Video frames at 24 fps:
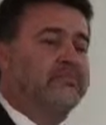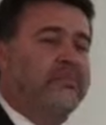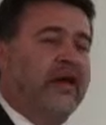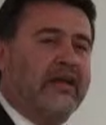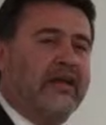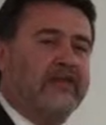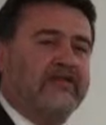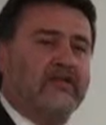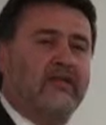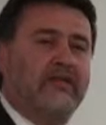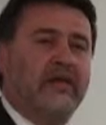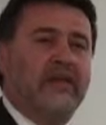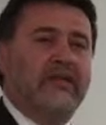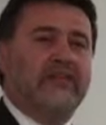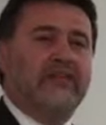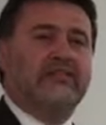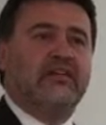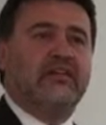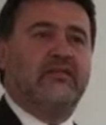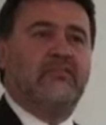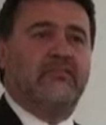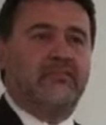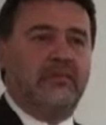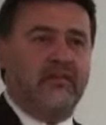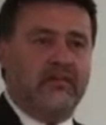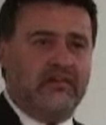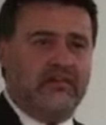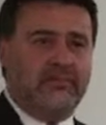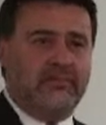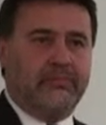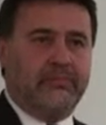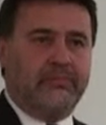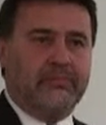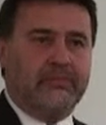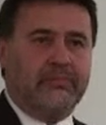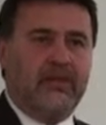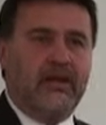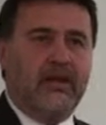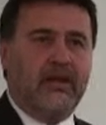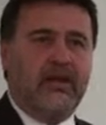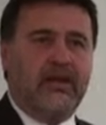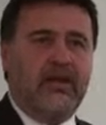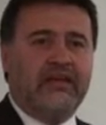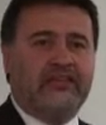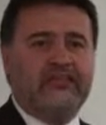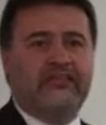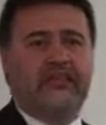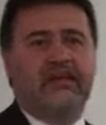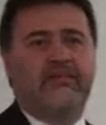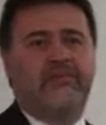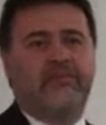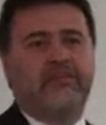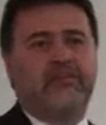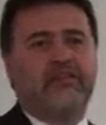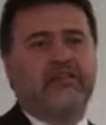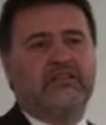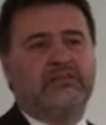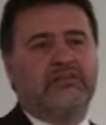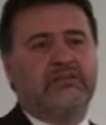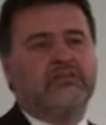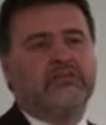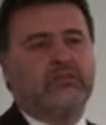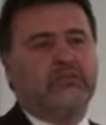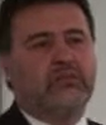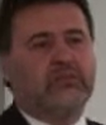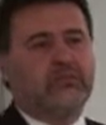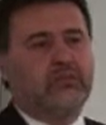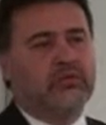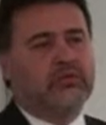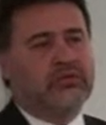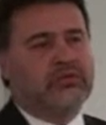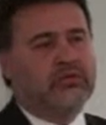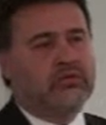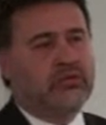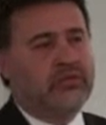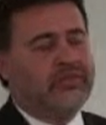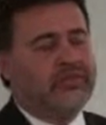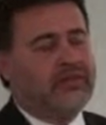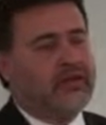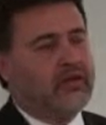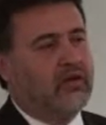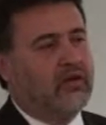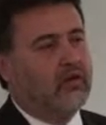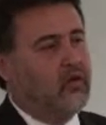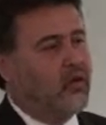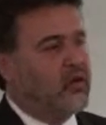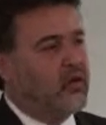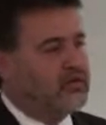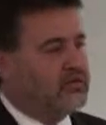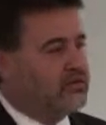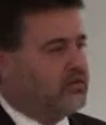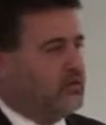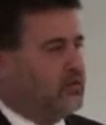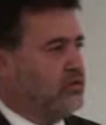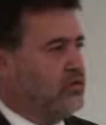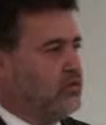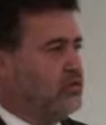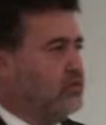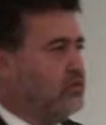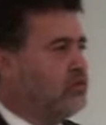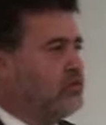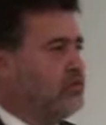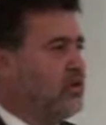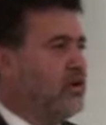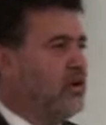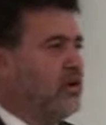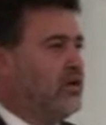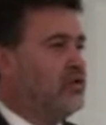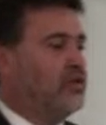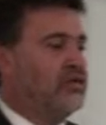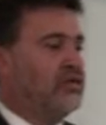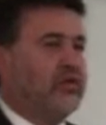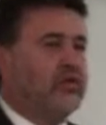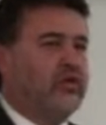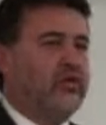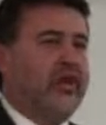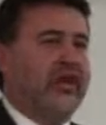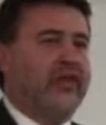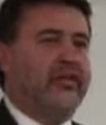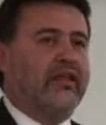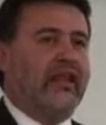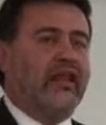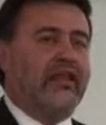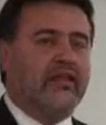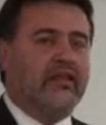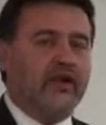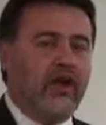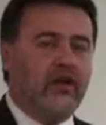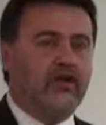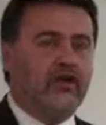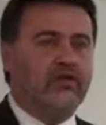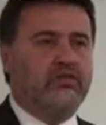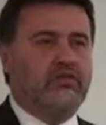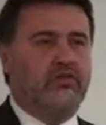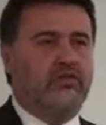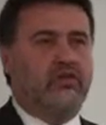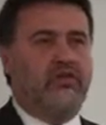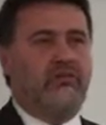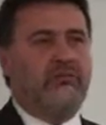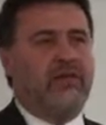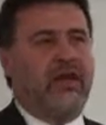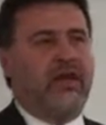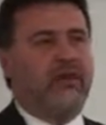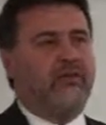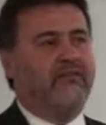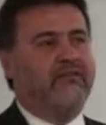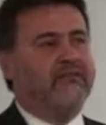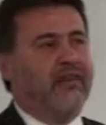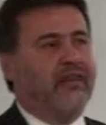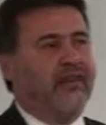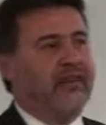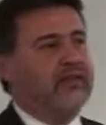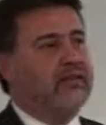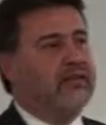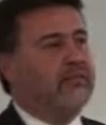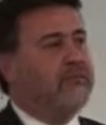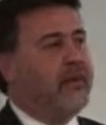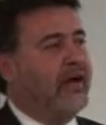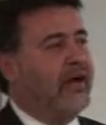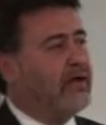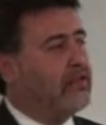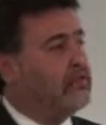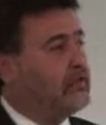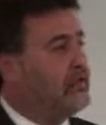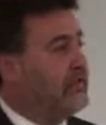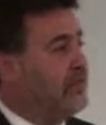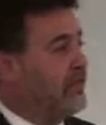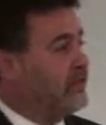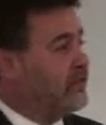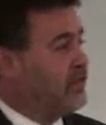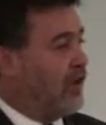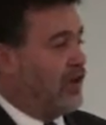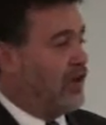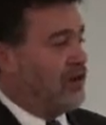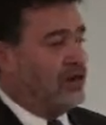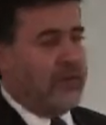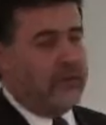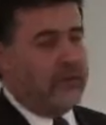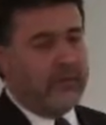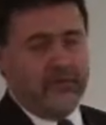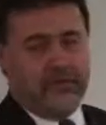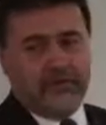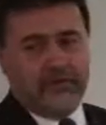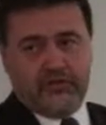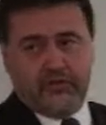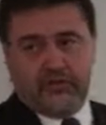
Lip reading: based around a set of principles which would see that all schools would attract a notional amount of funding based on their total number of